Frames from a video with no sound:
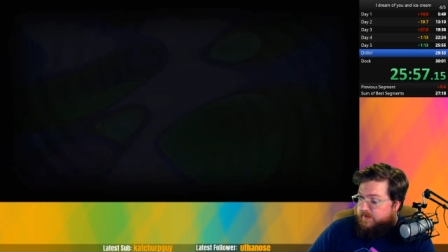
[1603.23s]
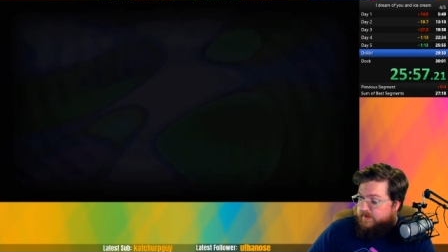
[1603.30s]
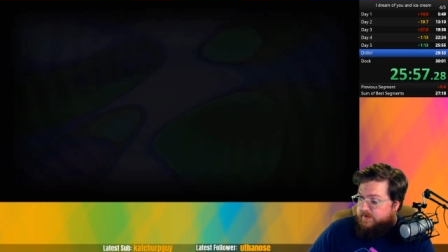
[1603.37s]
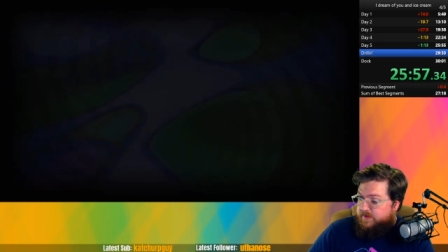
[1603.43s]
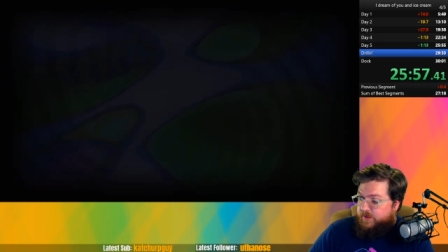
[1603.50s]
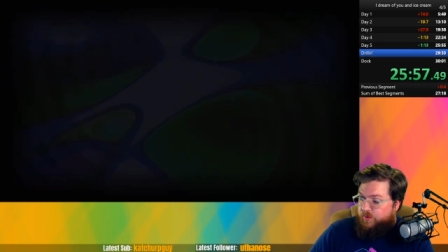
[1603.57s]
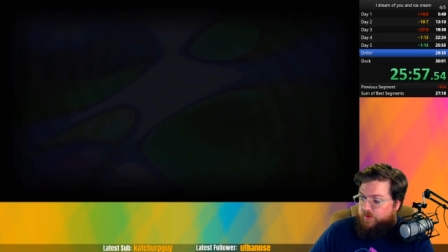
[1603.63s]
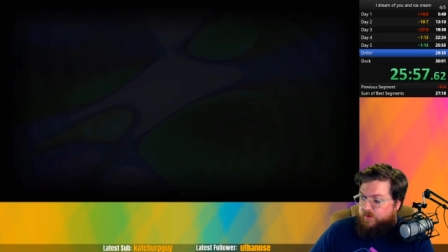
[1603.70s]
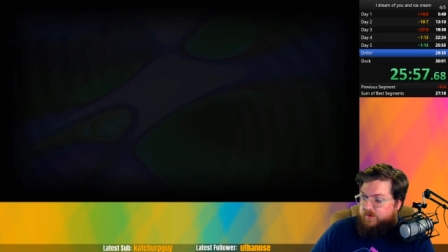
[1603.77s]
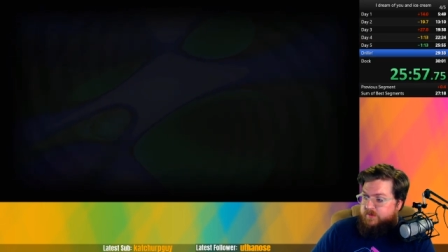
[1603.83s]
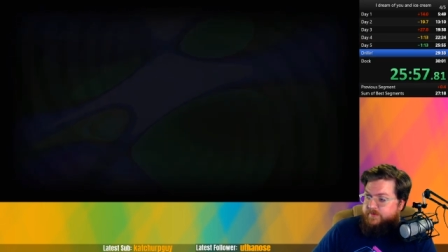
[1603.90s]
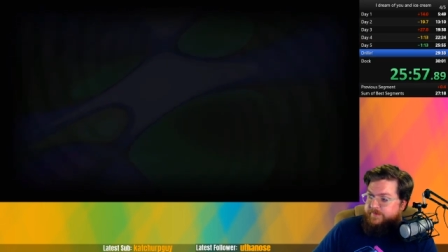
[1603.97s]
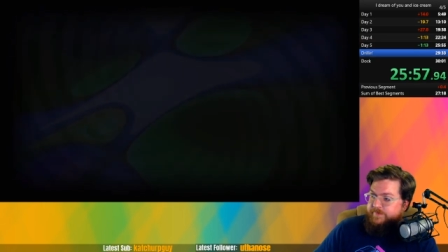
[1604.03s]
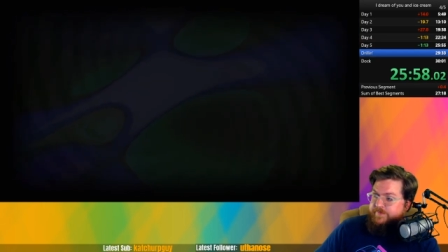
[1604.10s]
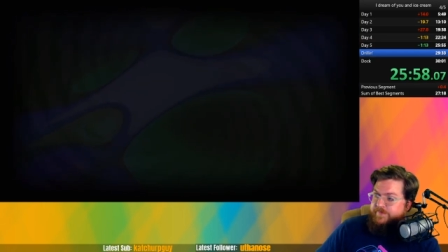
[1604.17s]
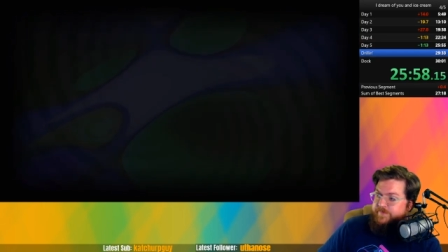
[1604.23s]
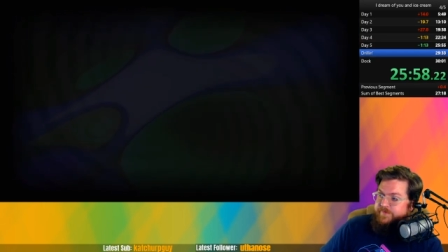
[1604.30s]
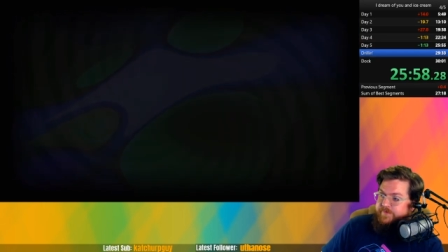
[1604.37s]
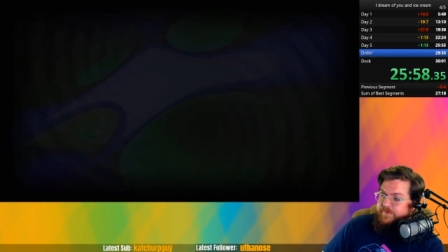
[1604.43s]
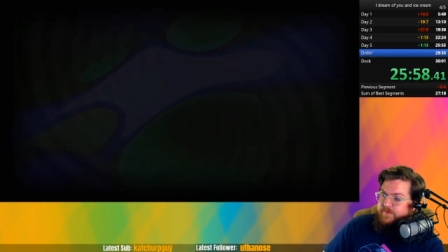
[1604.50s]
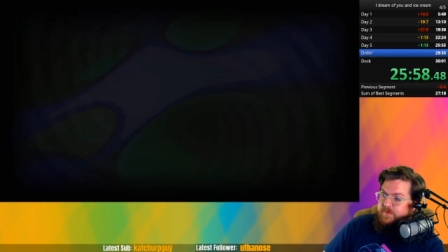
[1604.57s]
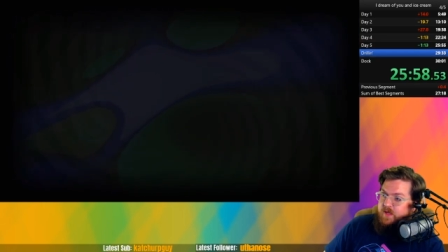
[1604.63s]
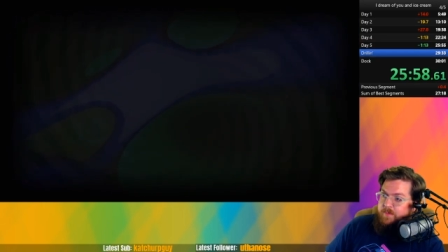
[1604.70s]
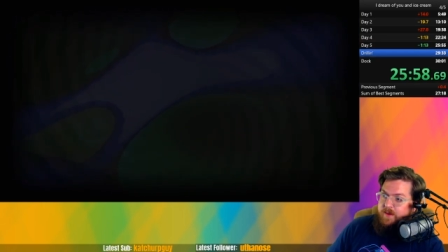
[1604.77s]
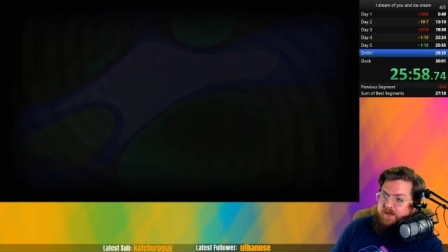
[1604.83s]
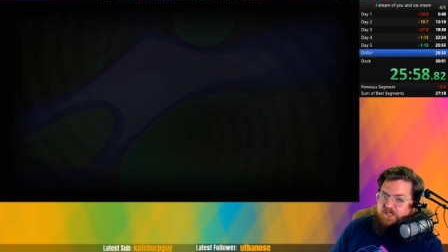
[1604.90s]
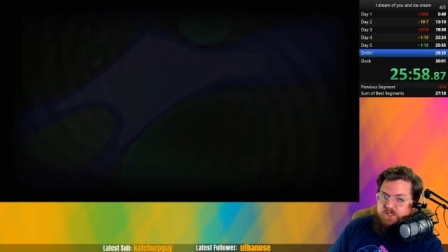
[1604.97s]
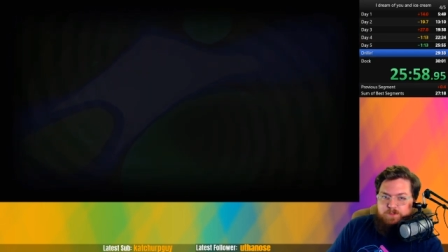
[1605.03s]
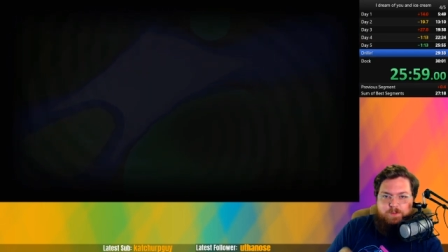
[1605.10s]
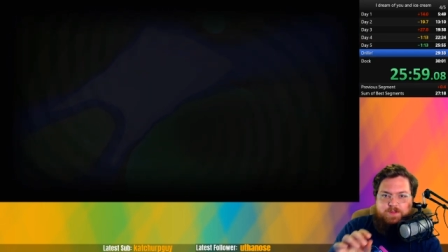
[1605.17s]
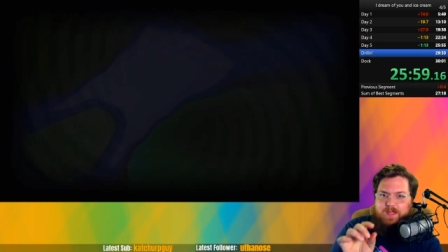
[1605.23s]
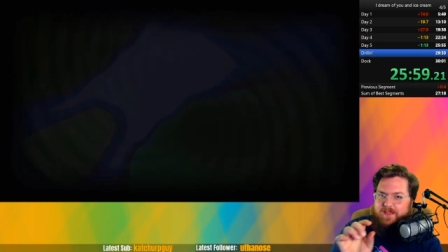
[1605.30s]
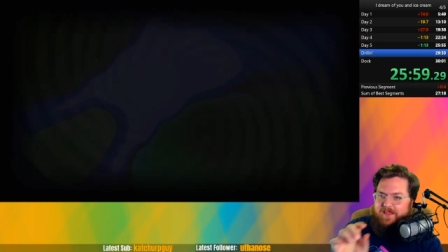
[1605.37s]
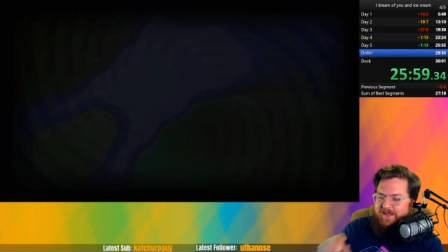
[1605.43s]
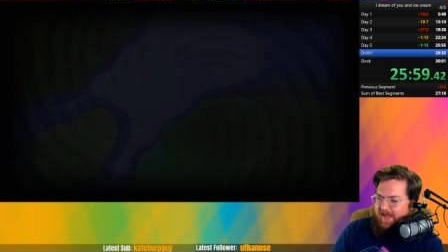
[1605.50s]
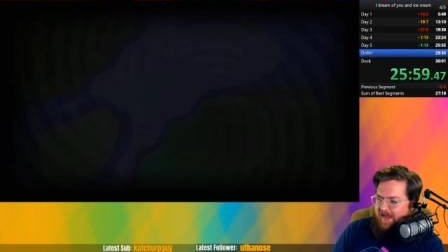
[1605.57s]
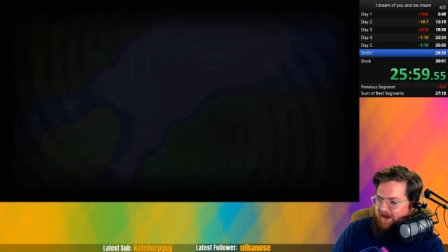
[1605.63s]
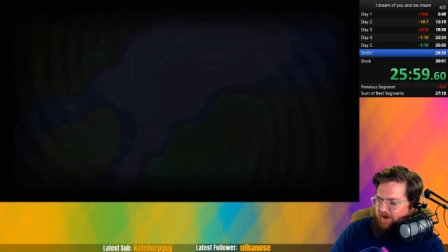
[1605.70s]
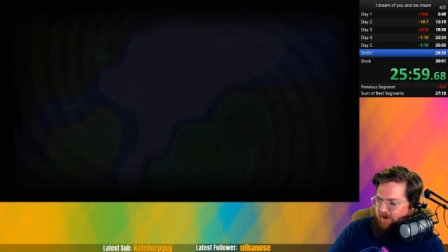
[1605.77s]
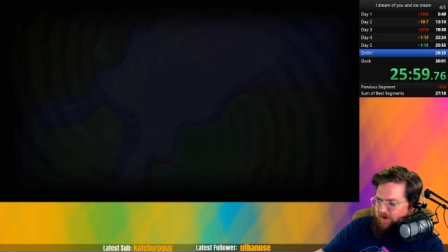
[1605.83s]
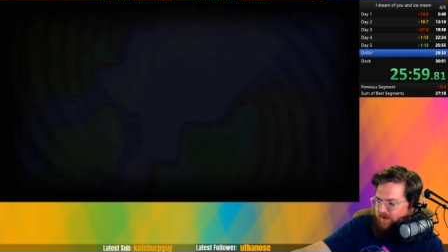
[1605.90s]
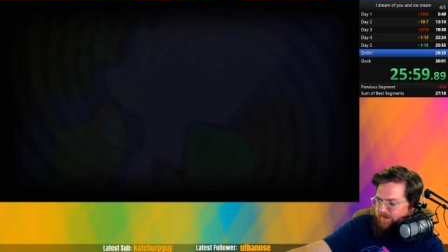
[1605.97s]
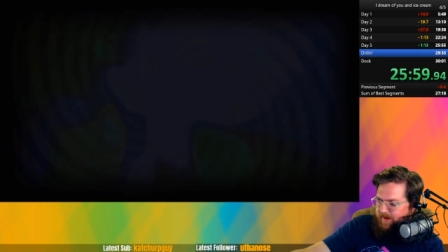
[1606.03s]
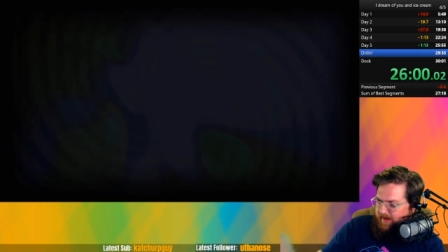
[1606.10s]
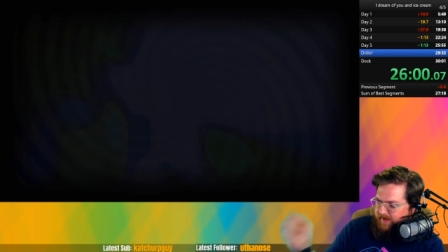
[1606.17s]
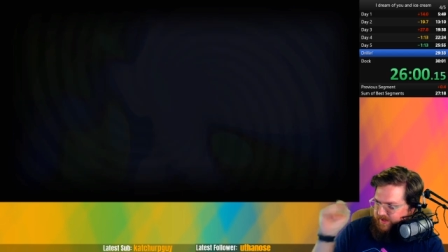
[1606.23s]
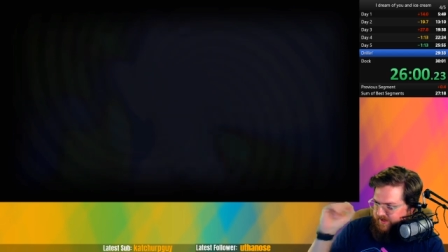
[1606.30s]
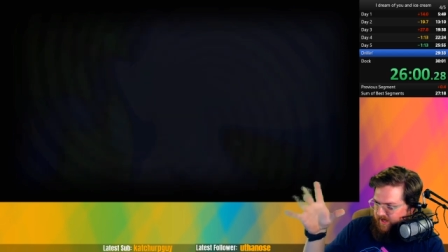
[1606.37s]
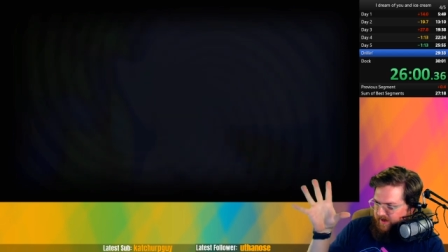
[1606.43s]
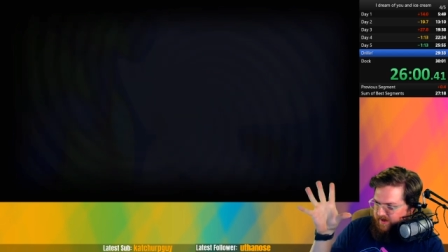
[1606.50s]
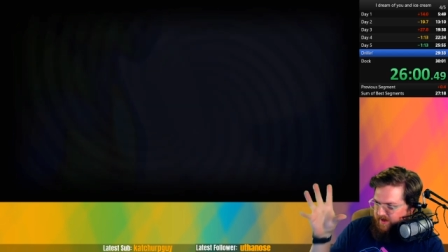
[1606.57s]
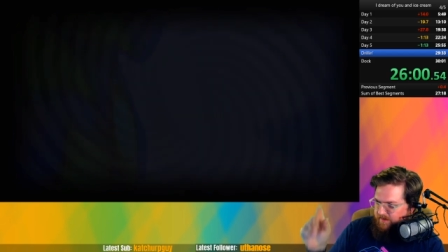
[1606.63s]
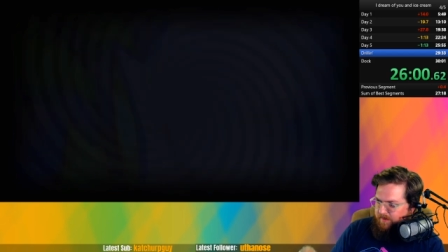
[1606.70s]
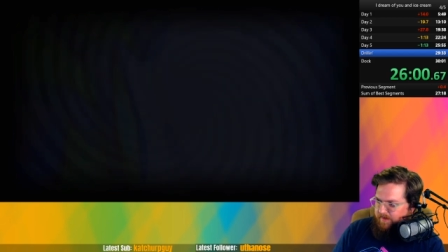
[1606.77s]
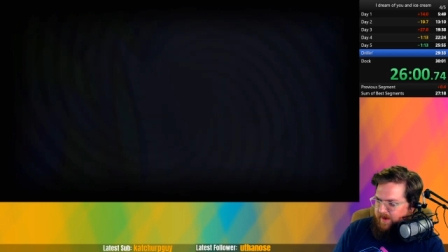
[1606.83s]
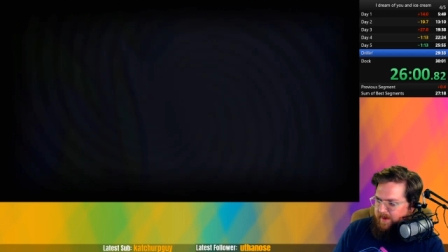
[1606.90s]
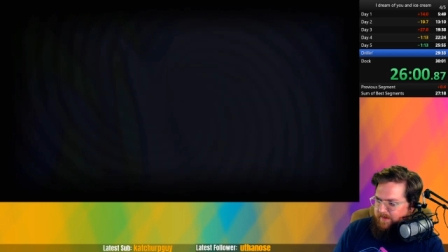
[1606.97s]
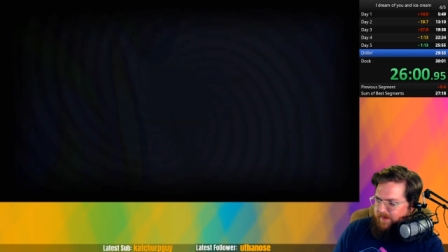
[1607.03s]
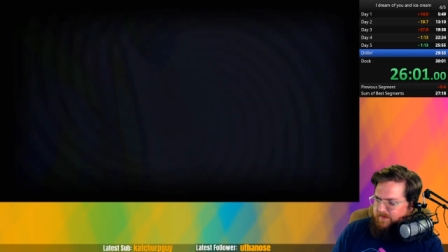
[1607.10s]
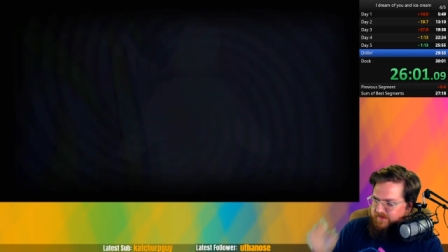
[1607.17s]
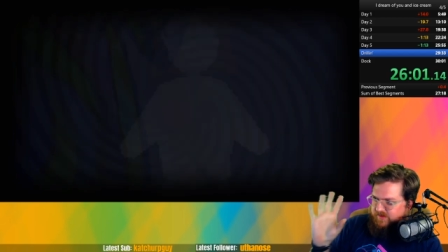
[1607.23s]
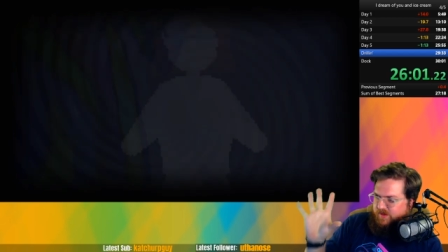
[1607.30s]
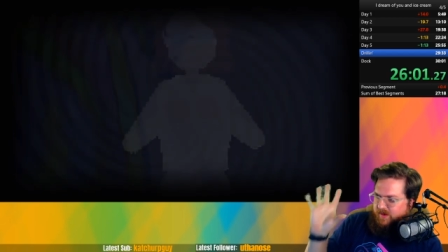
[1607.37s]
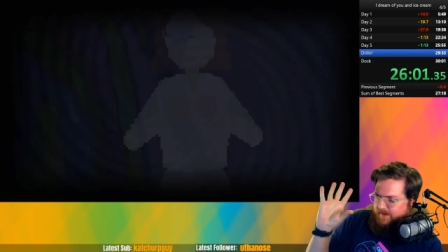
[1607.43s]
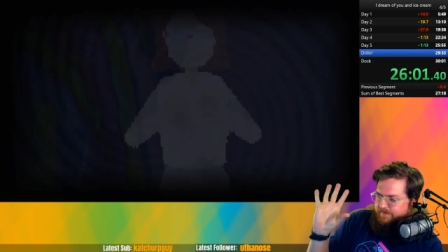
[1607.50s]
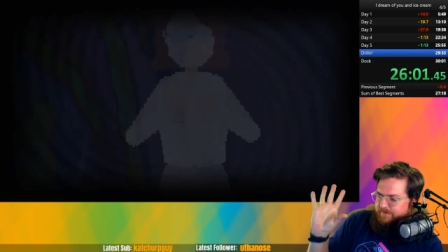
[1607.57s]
Cool. I might have split that like a hair early, but I just saw a number pop up, so I...